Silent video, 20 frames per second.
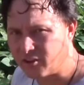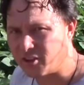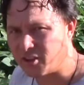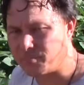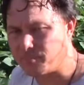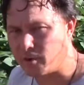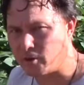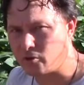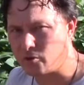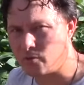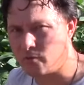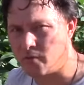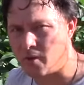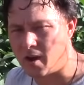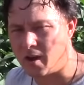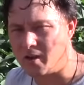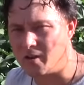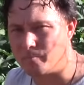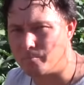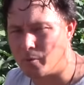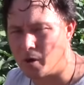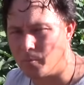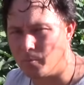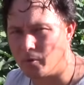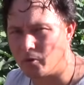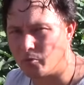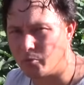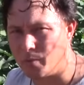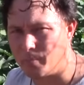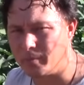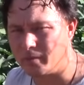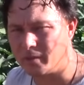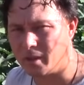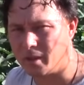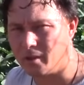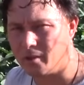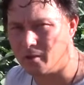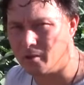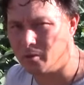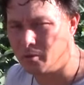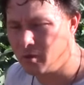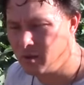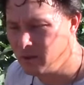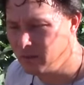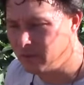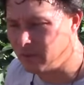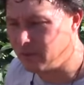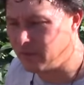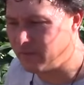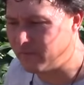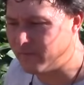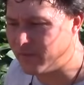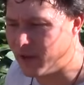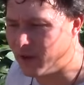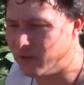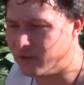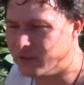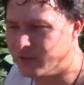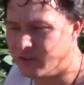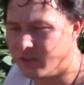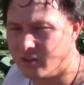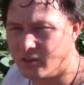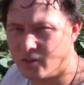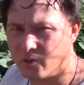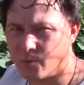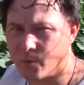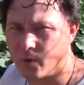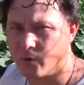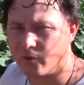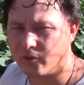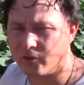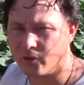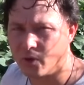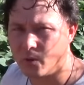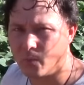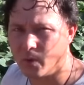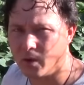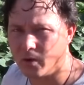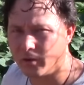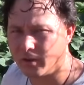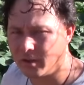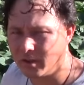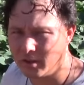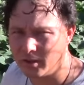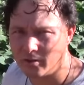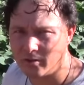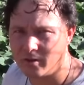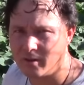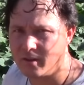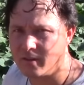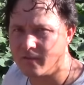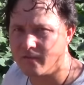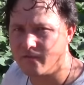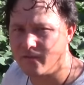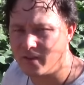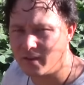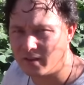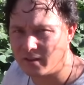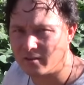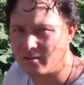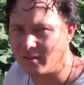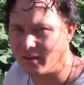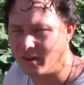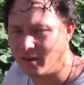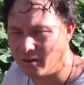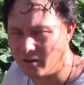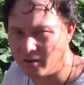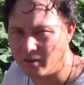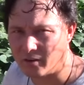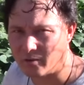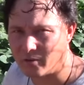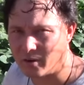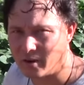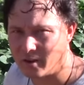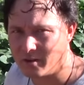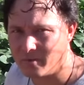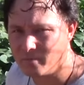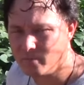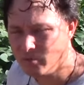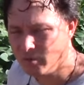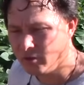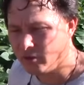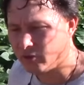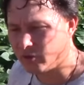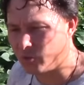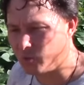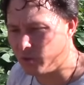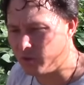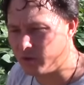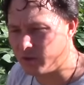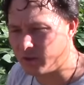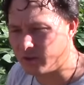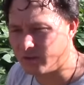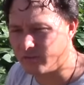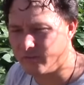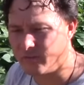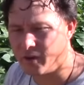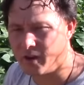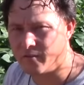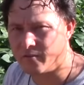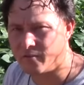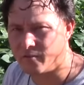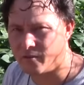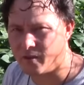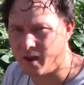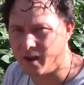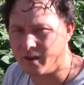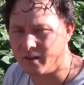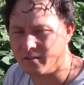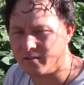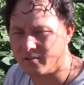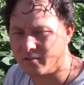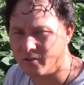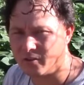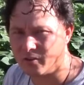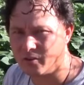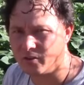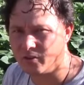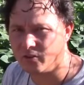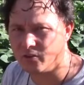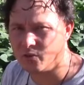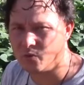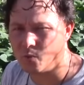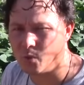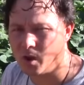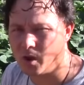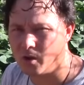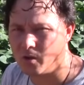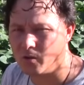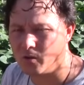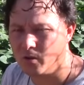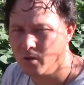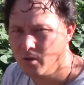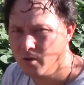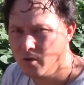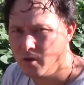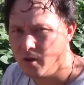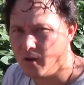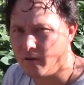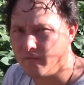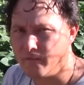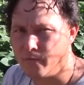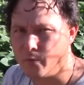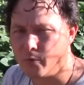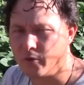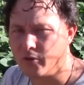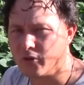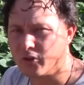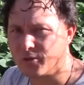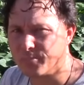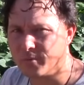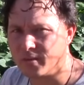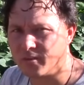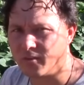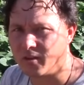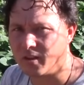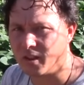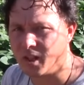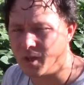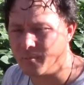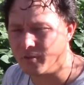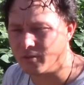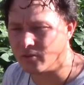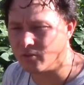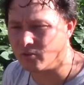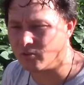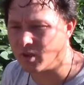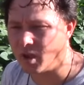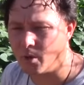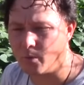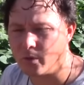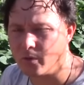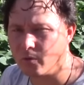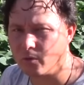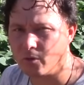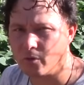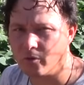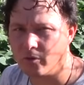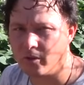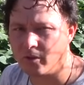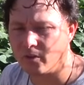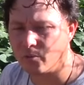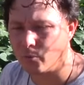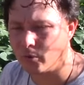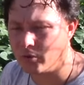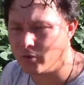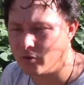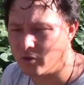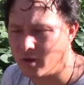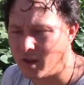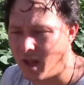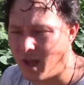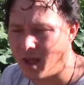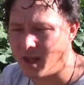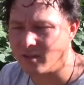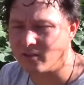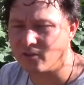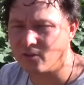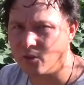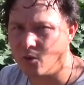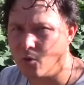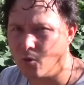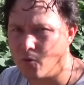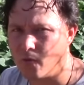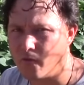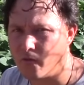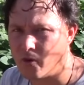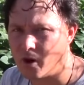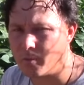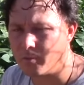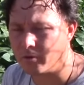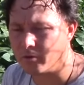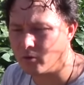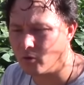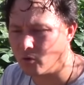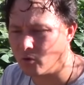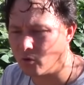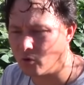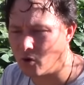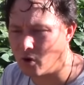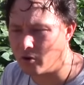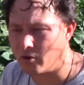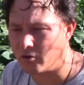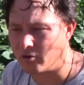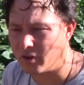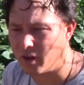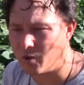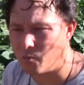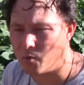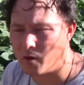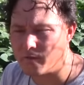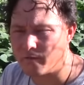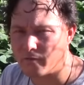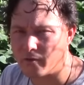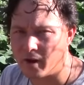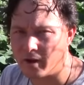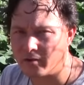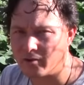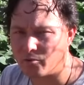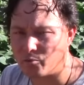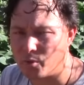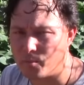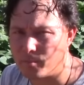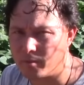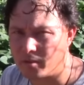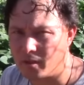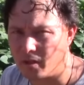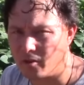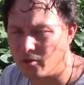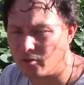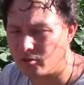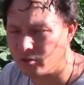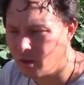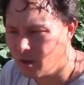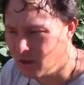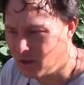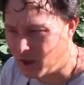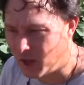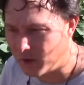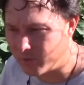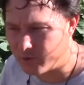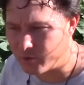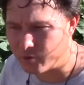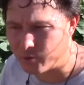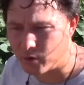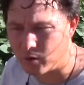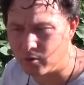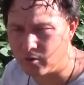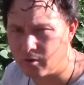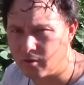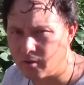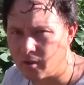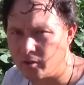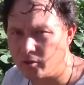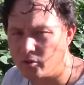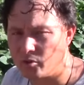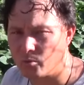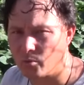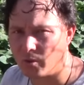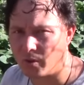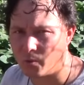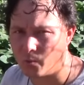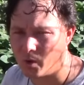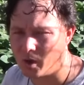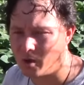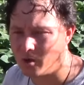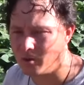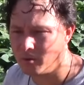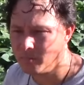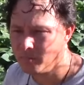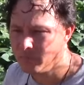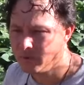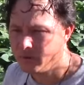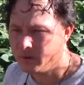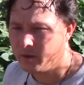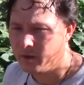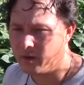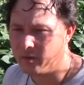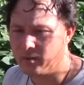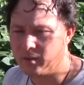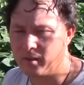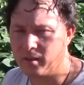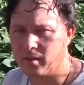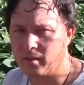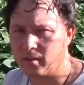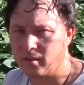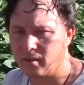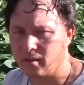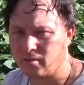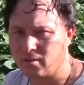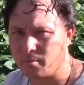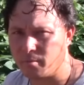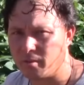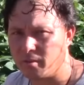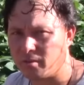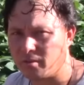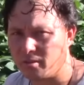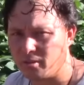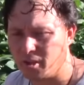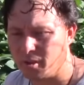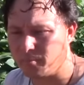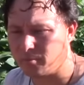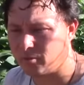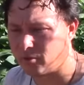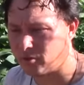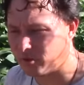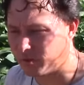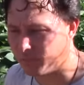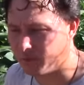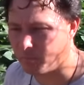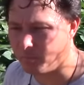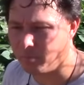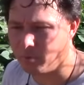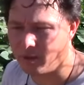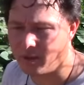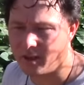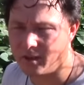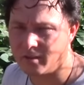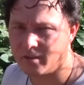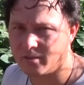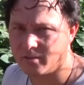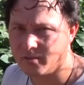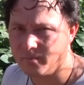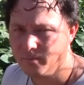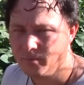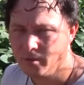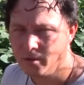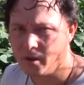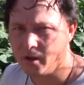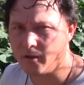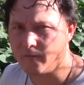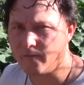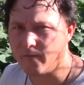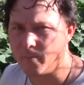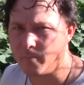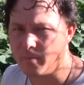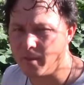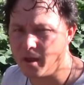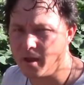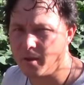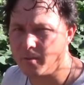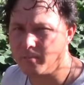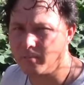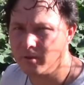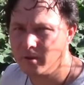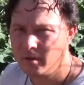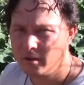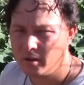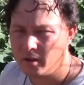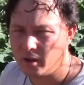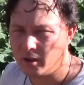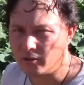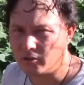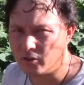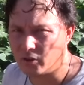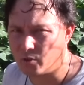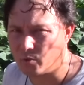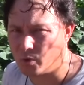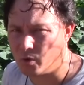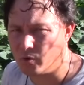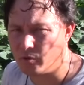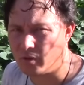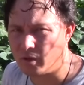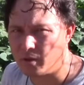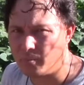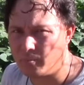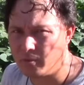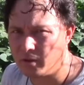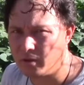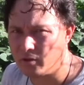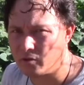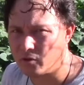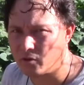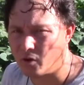is a special variety of purple sweet potato that they found didn't grow so well here in the Phoenix area, right? So I want you guys to find varieties that are gonna do well for your specific climate zones. How will you learn this? Well, you could ask local farmers, local gardeners, hey, what varieties of sweet potatoes have you grown here that do really well? And they get some of the slips or some of the plants from them to grow them in your